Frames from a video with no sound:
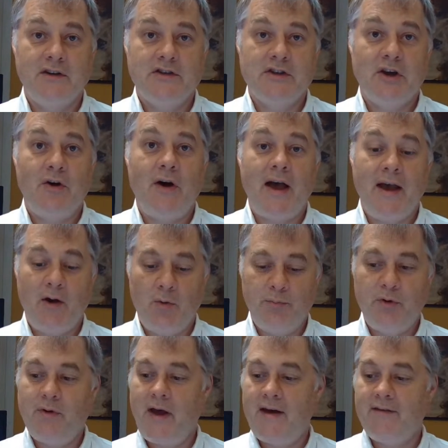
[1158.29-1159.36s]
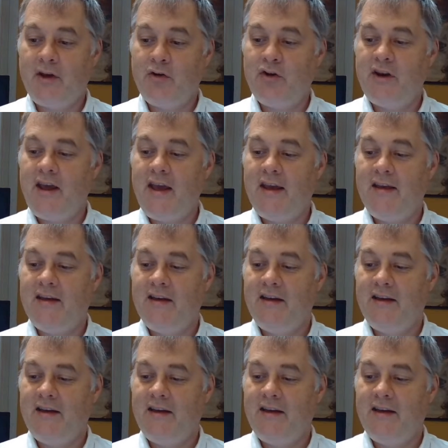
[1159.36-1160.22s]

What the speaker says: So I hope you have a good day.